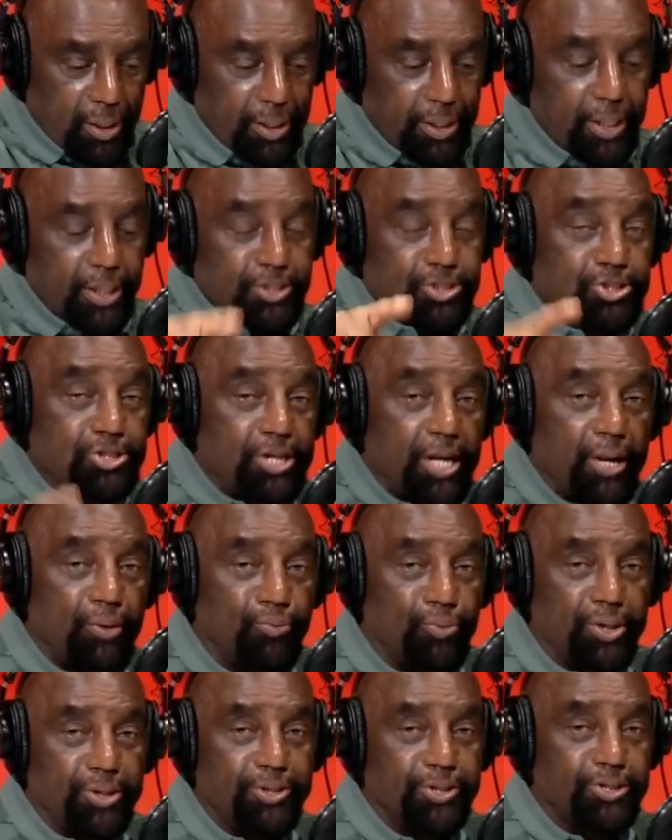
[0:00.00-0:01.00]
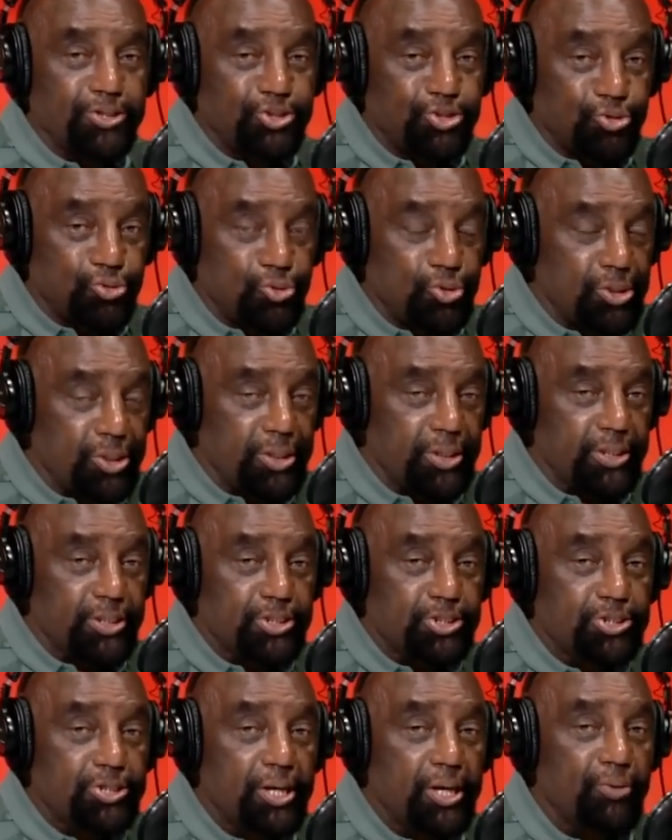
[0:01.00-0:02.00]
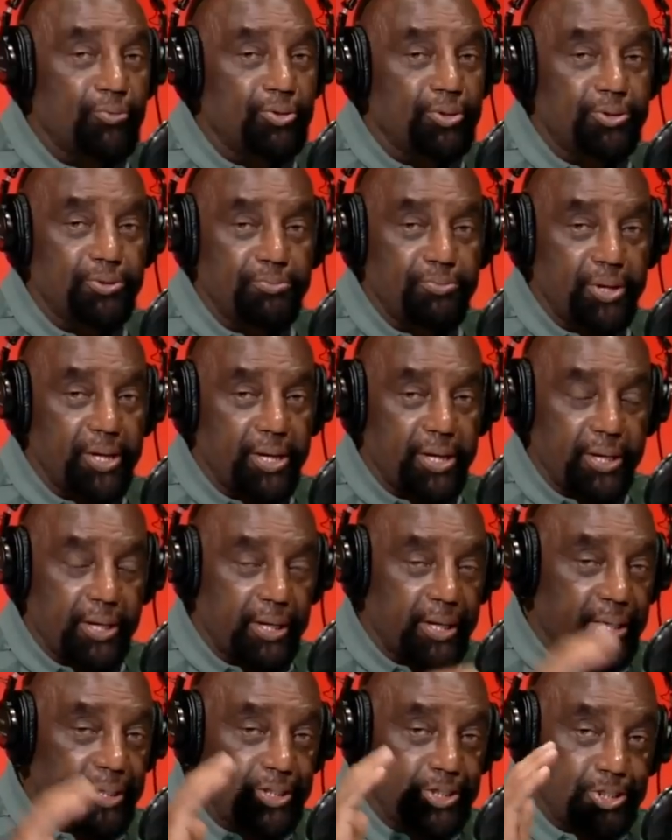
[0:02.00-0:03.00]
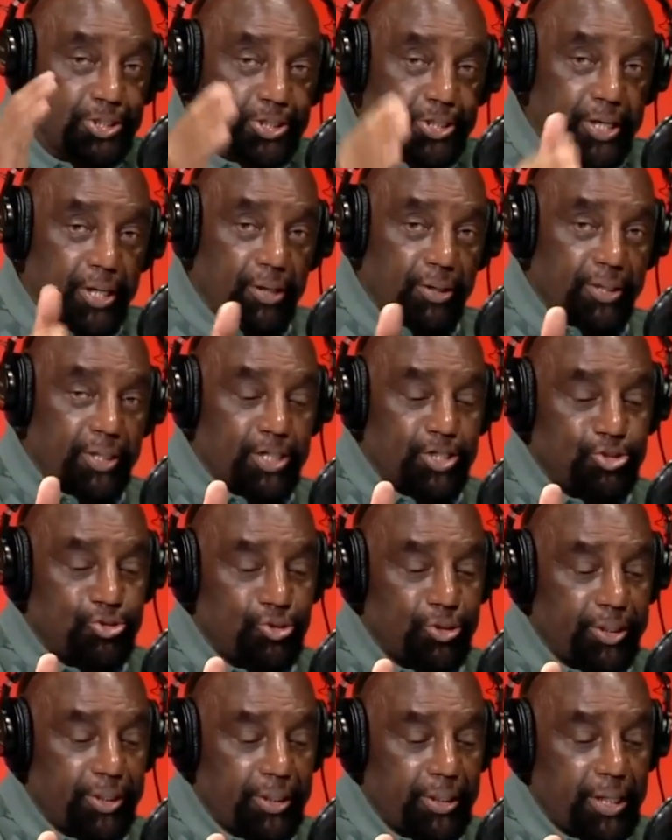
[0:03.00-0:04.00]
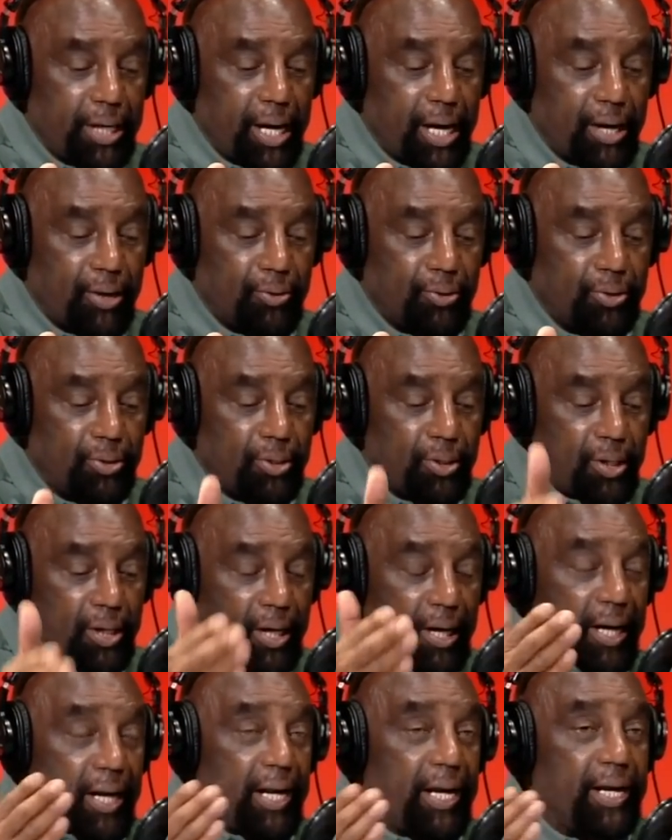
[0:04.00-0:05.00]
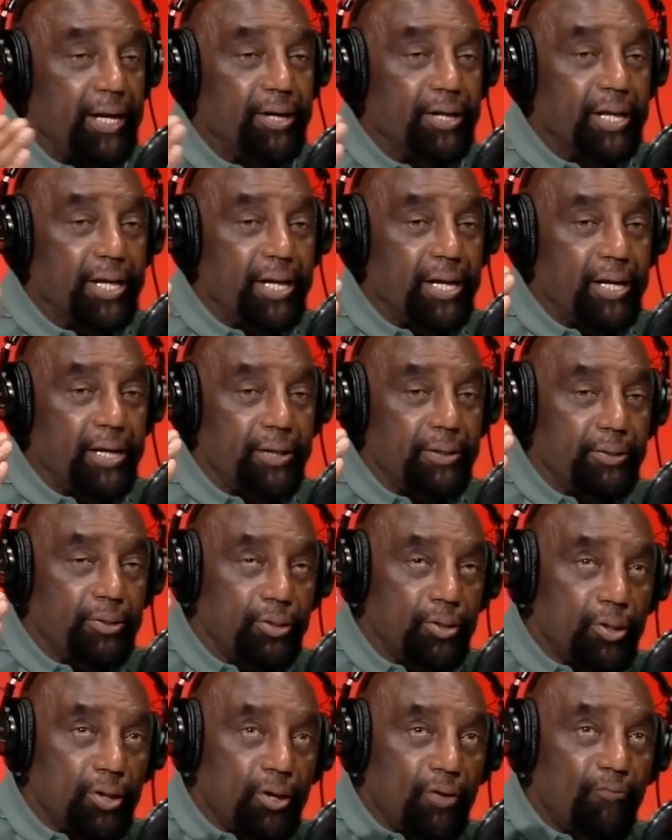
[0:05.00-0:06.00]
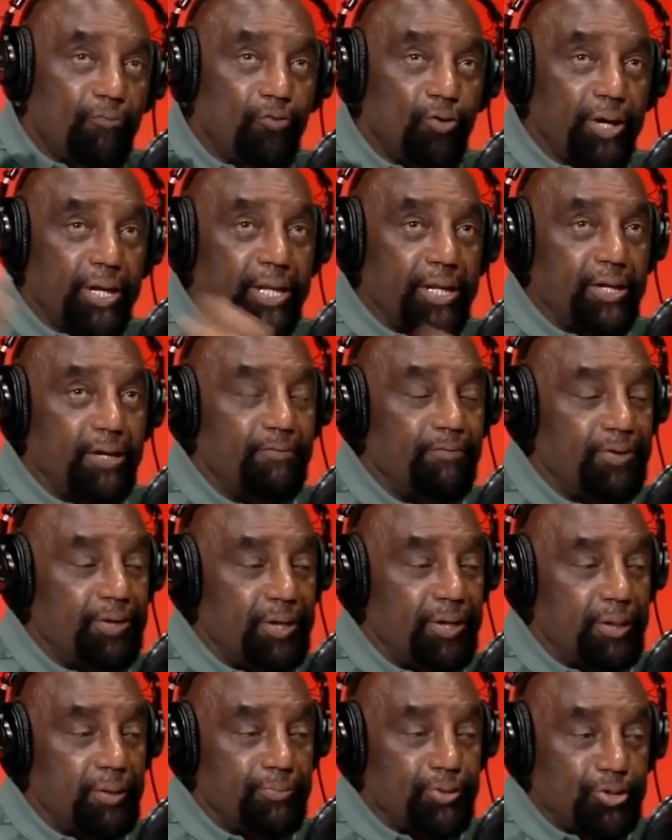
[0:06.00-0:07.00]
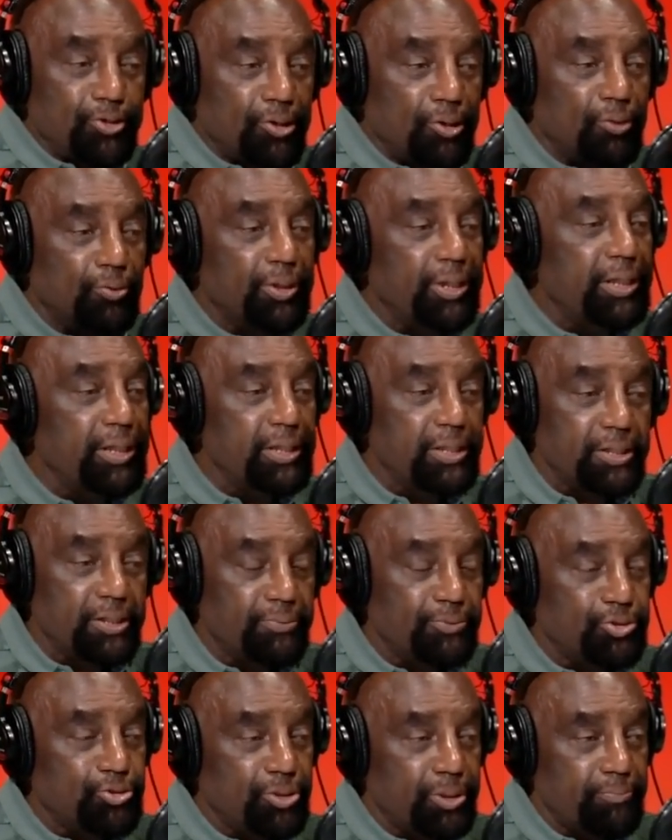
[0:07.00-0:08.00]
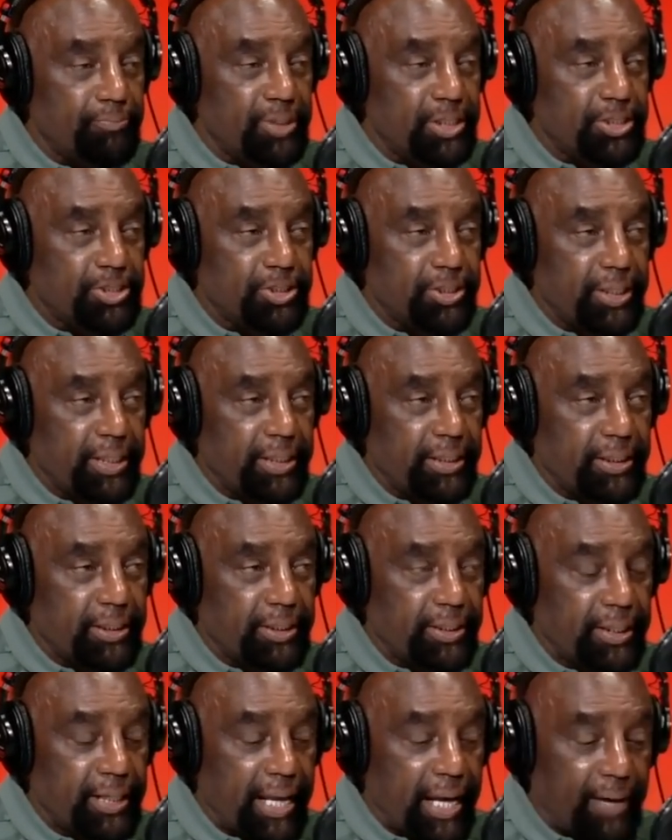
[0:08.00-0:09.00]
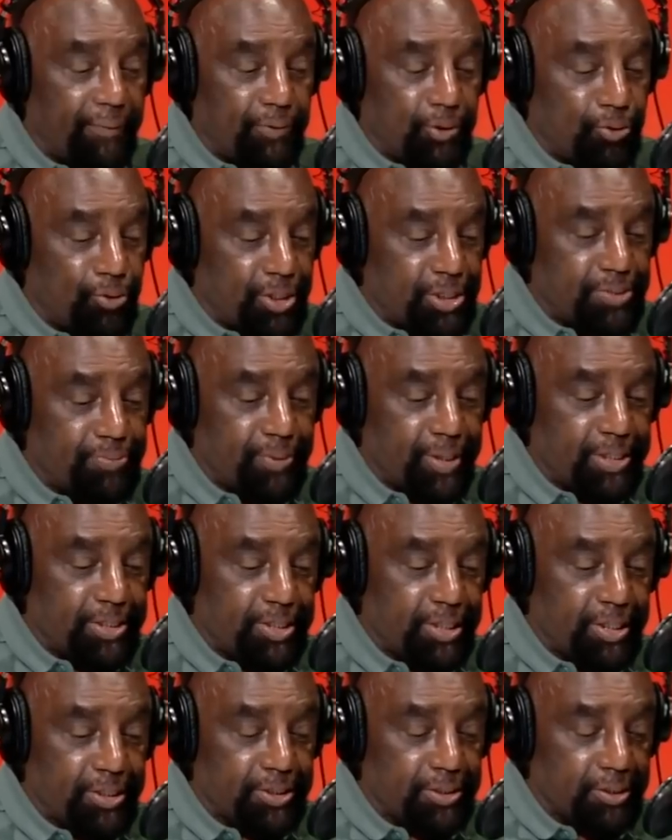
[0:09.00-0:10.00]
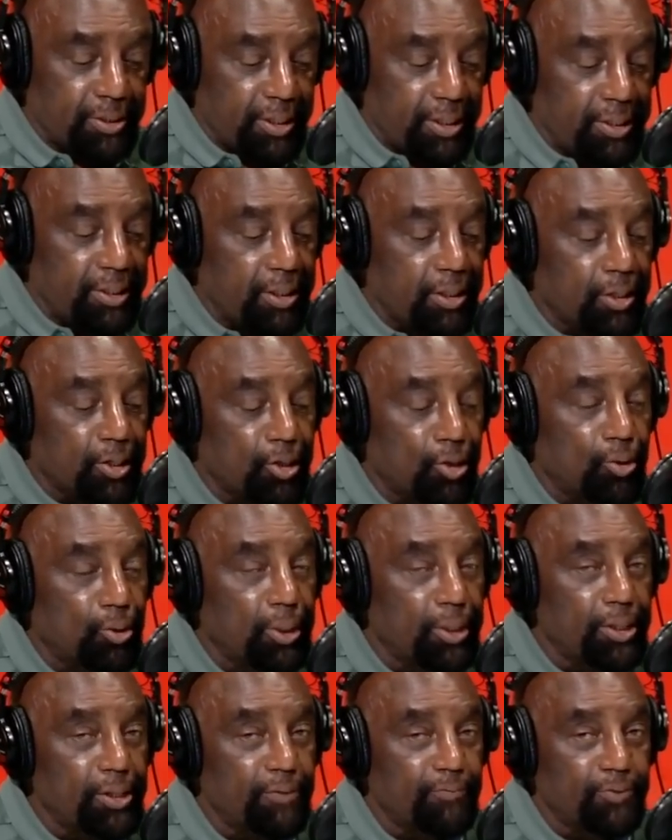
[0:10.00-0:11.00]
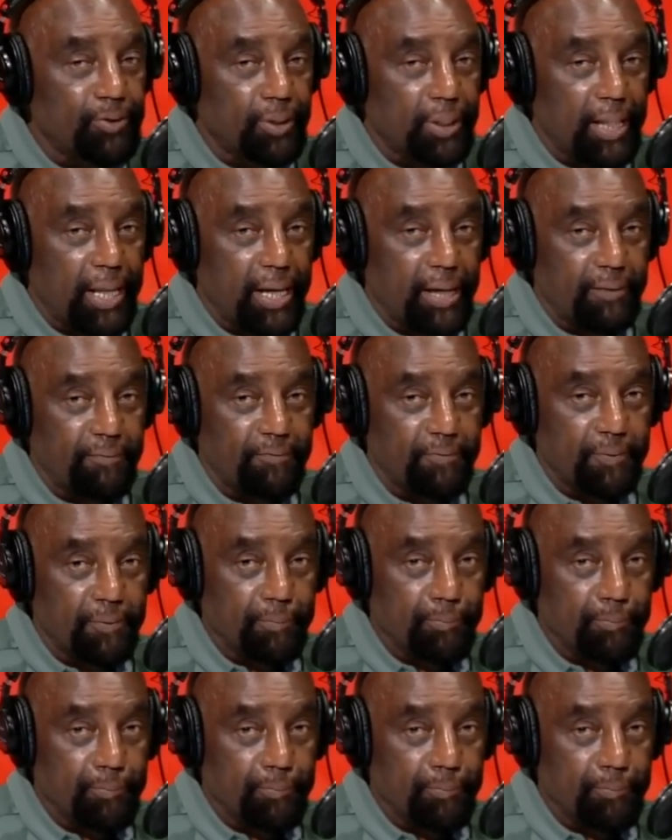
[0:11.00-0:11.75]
Yeah, stay with it. Do it and stay with it, man, and stay on that straight and narrow. And again, forgive them. You don't need them to admit to anything. Have no expectation. And then go live your life.